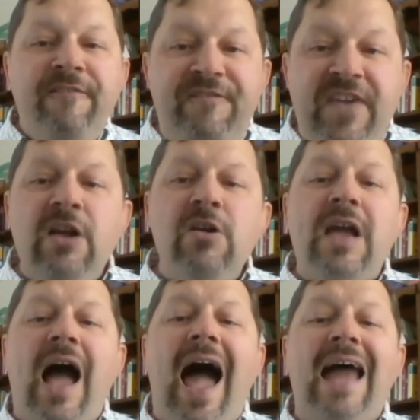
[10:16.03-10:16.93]
fear
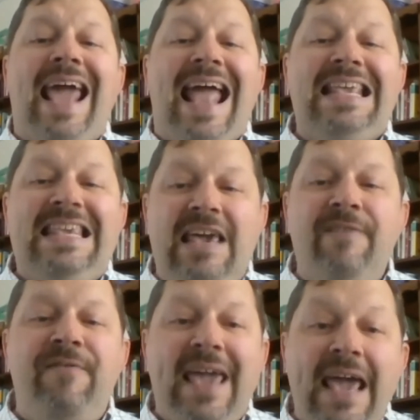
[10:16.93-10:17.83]
God and
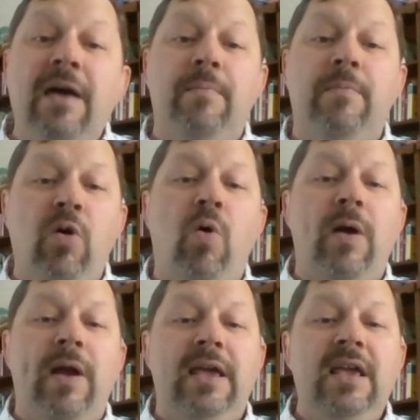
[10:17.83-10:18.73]
give him
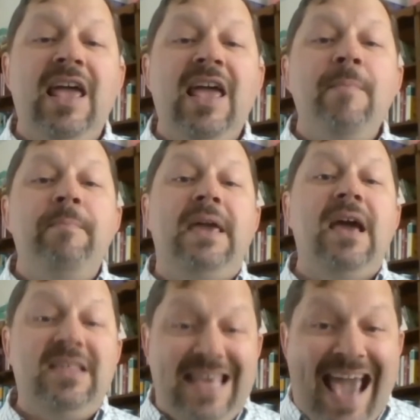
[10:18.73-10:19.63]
glory,
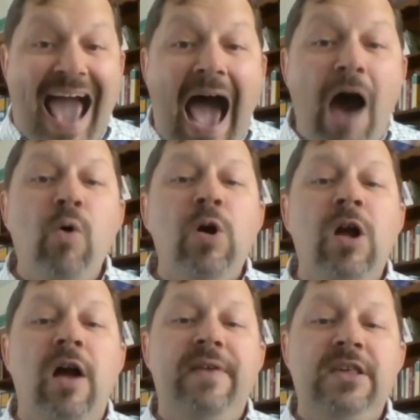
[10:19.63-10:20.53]
because the hour
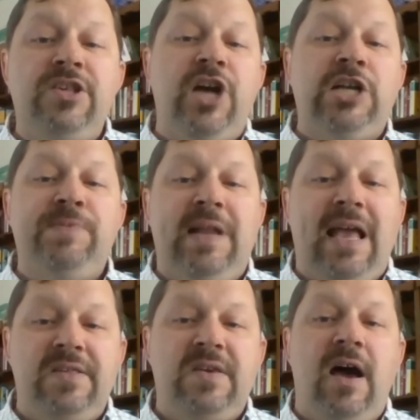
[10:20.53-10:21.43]
of his judgment
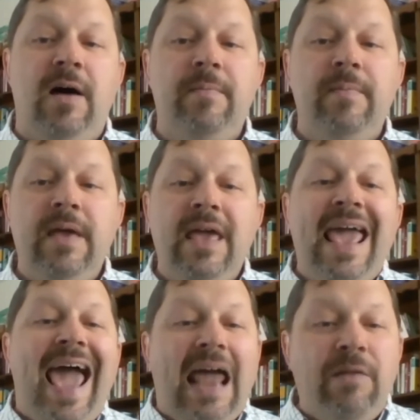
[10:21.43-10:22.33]
has come.
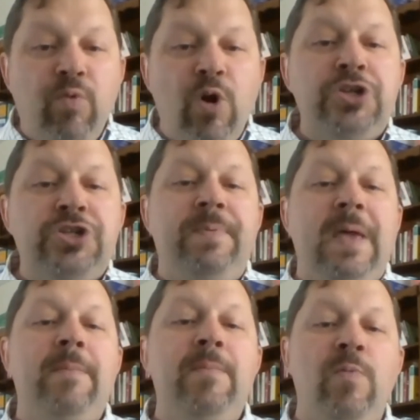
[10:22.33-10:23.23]
And worship
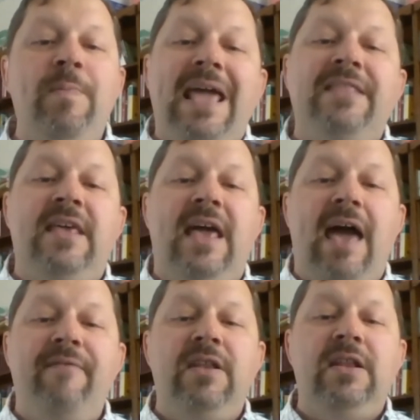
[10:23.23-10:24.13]
him who made the
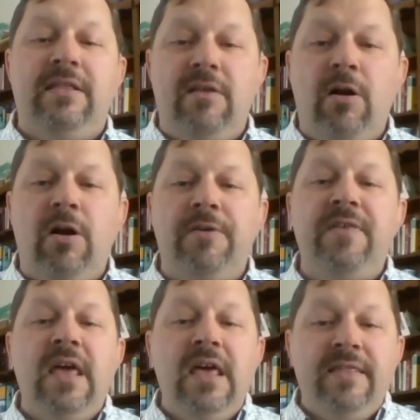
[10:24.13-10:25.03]
heaven and earth,
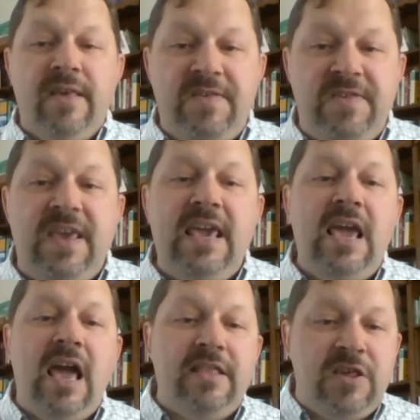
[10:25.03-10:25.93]
the
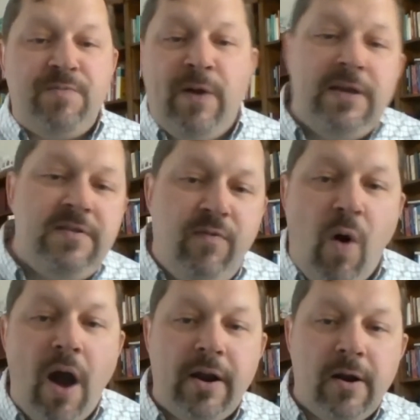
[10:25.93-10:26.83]
sea and the springs of
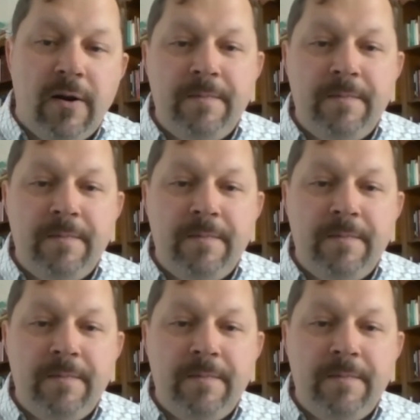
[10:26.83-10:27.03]
water.